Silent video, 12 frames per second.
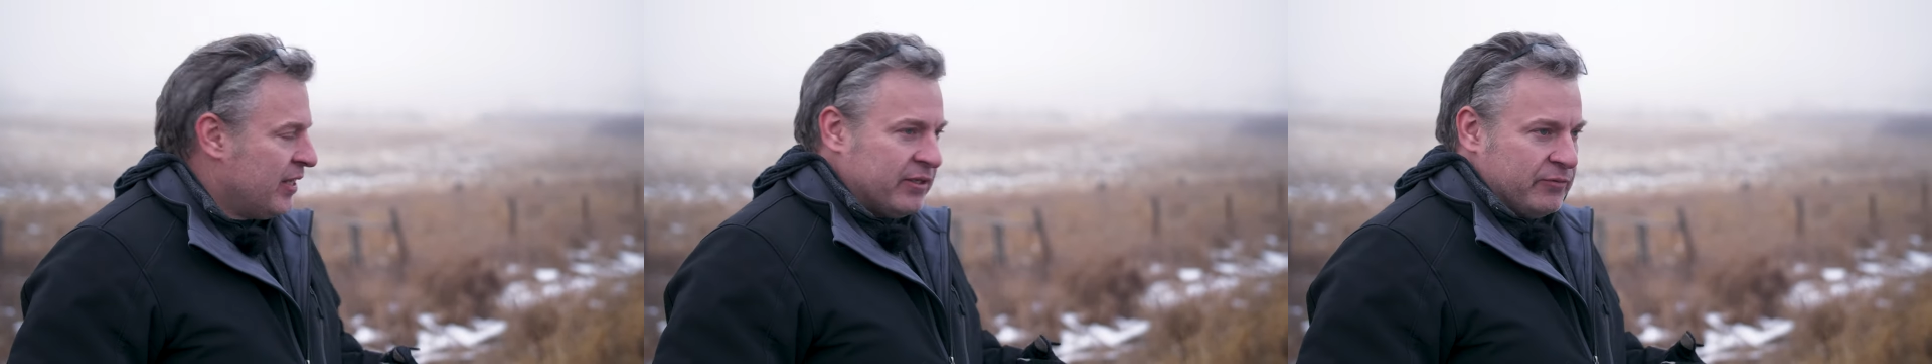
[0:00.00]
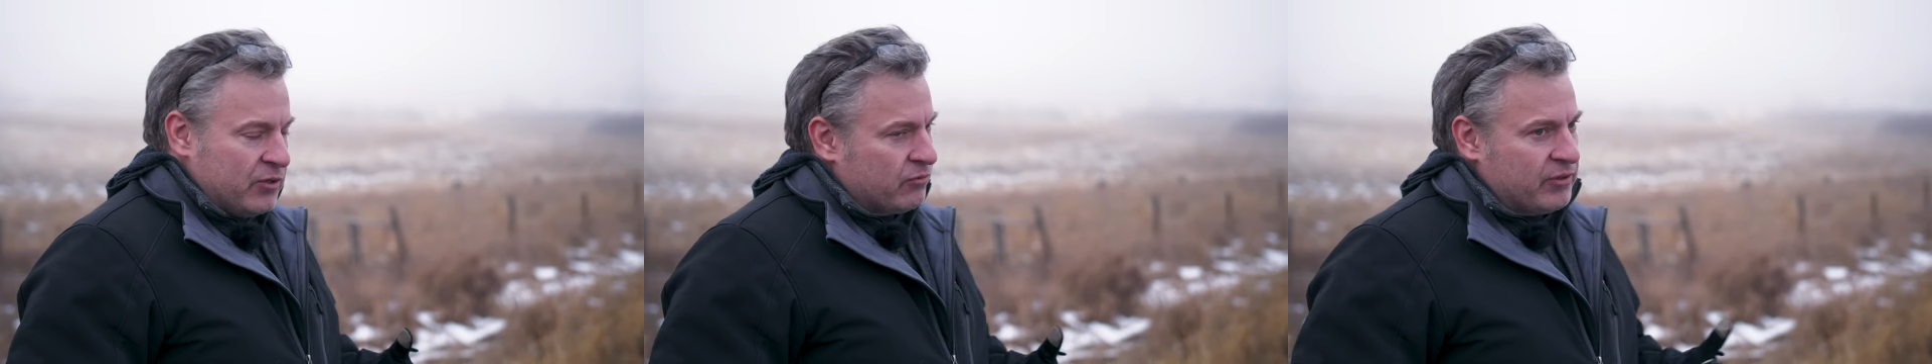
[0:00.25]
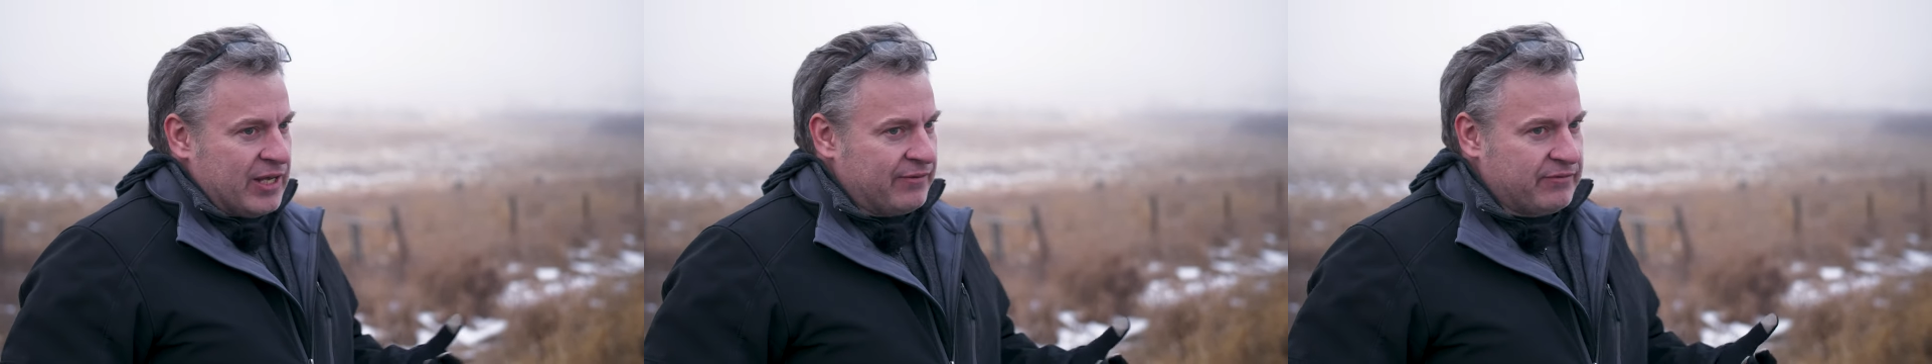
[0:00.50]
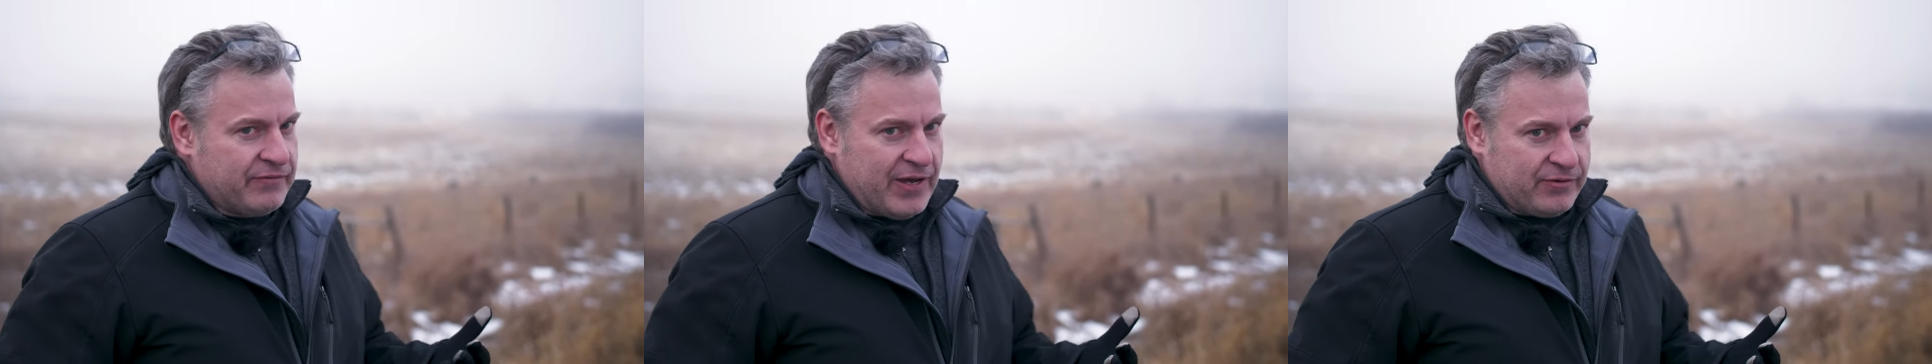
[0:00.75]
We don't really
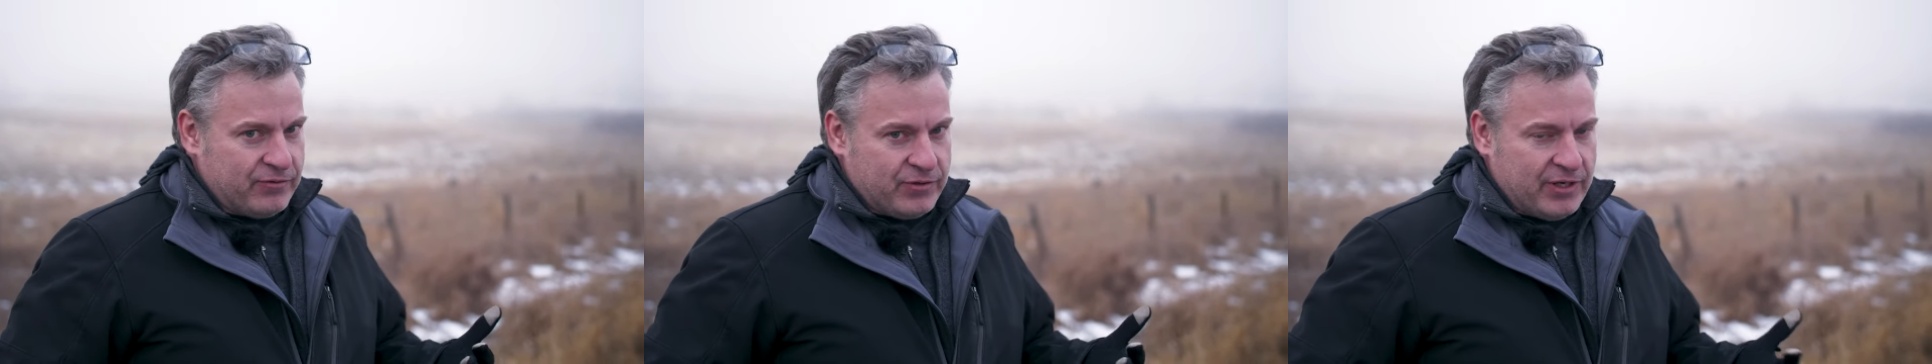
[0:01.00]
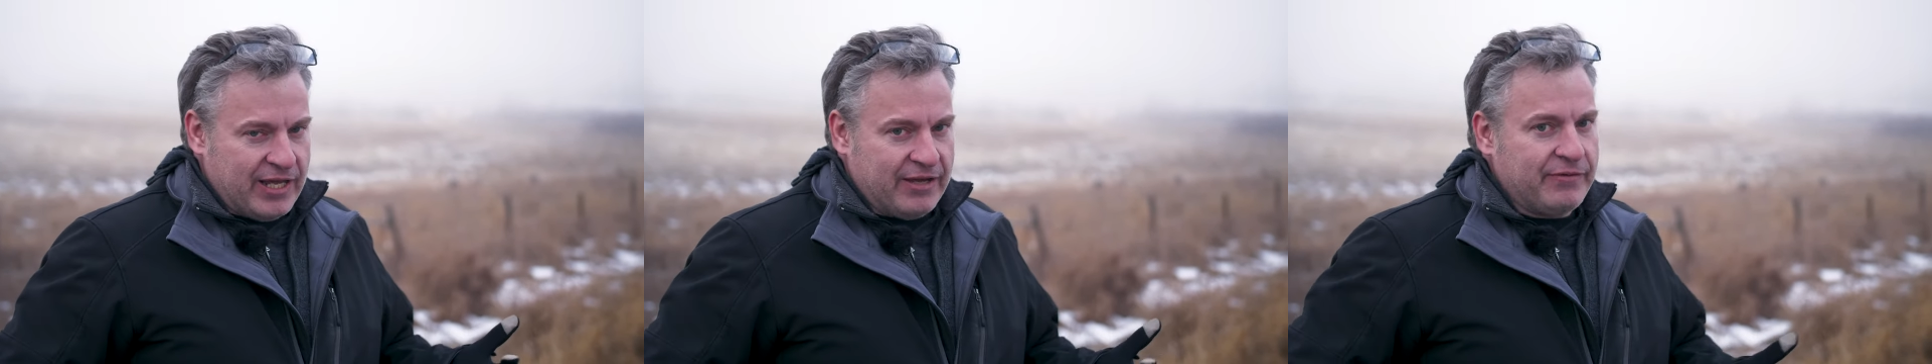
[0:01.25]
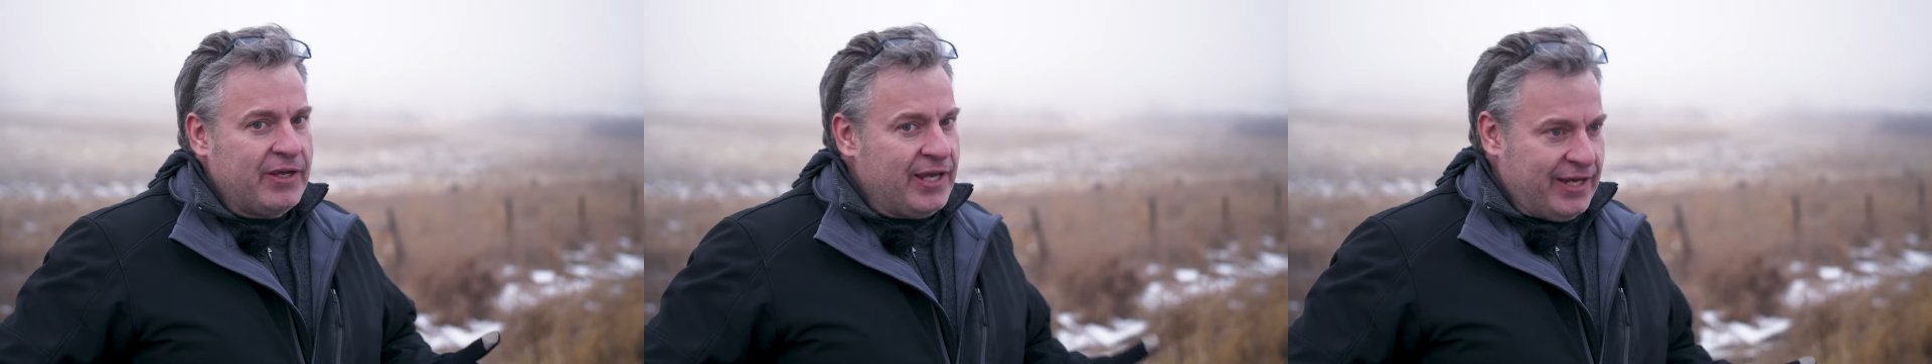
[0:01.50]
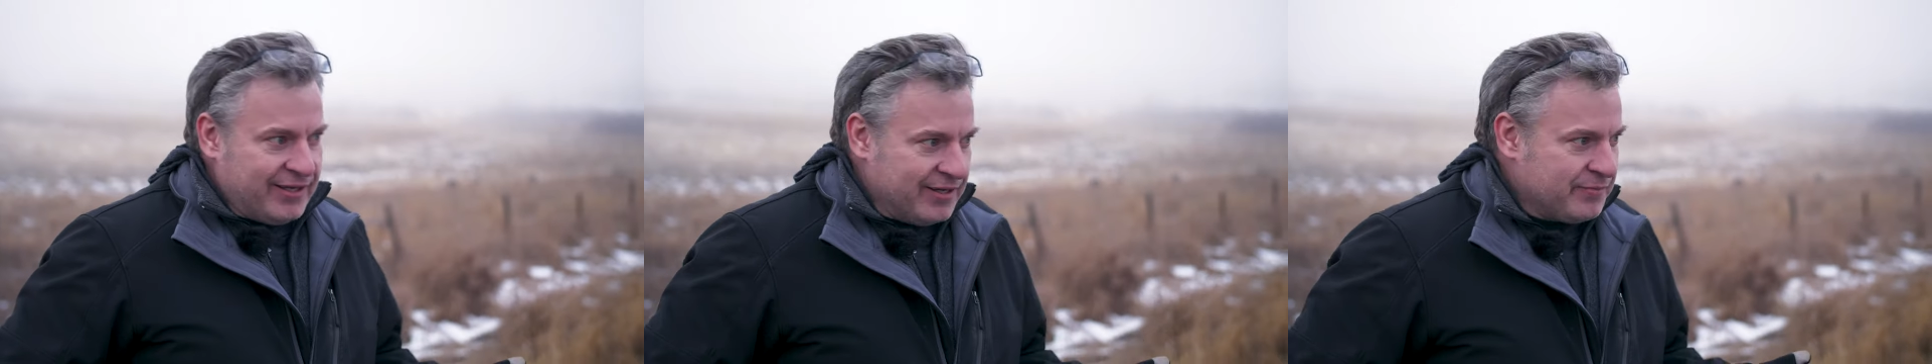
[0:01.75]
have the factor today of
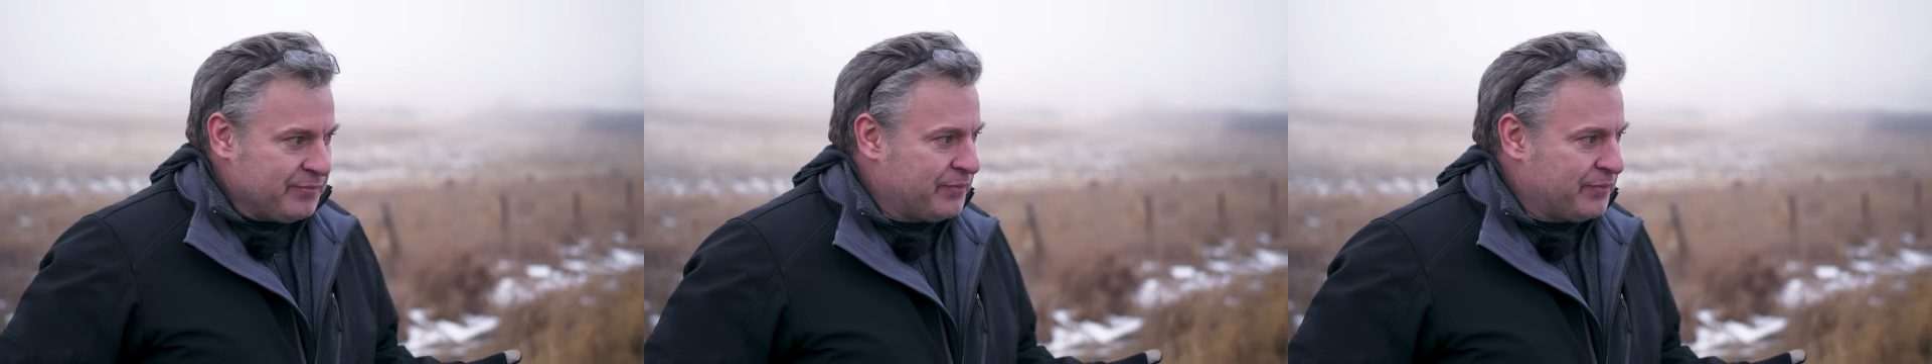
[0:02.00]
heat,